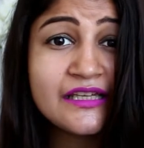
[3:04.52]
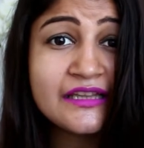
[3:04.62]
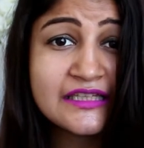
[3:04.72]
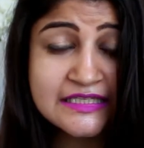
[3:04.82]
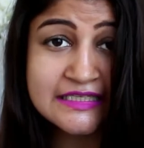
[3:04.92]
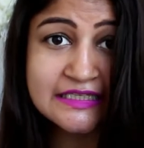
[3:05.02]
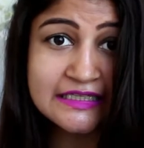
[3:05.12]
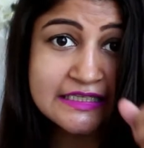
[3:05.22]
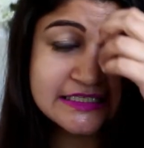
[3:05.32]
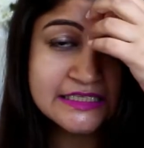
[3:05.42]
in this
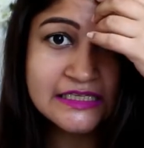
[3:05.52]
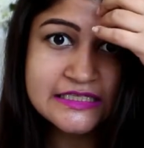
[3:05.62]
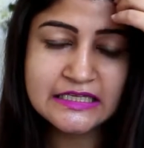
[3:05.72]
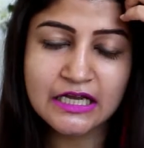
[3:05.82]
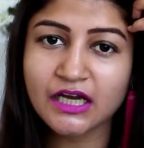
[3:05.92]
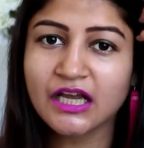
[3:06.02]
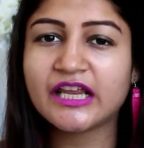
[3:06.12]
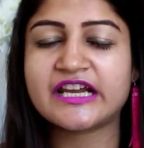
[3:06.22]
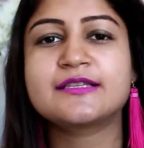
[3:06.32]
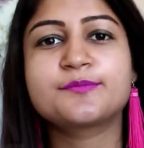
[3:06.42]
list is a
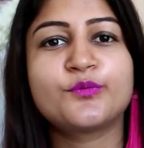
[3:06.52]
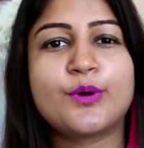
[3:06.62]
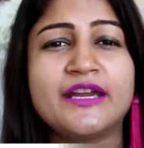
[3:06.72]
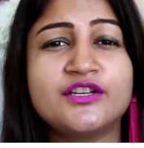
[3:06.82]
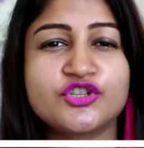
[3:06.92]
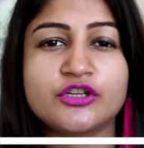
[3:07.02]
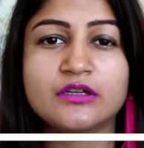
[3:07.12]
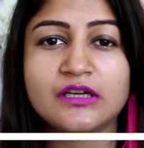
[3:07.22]
crisp white shirt.